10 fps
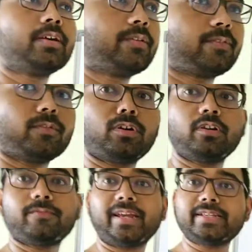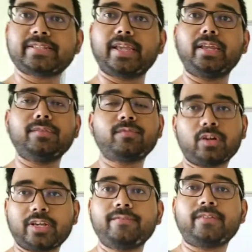if you want to find sine
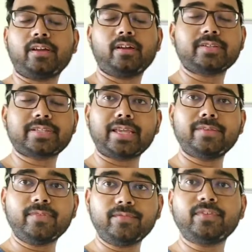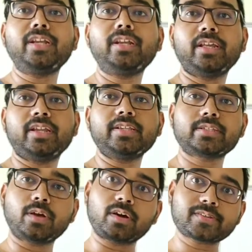15
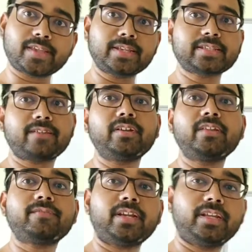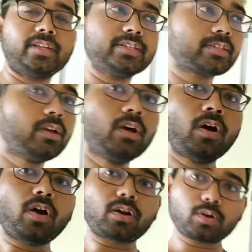degrees or sine 75 degrees
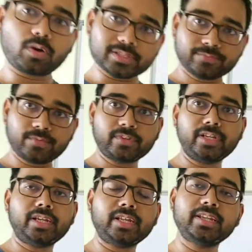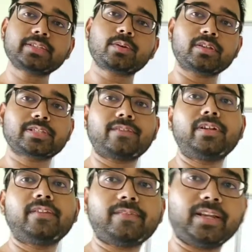or cos 15 degrees, cos 75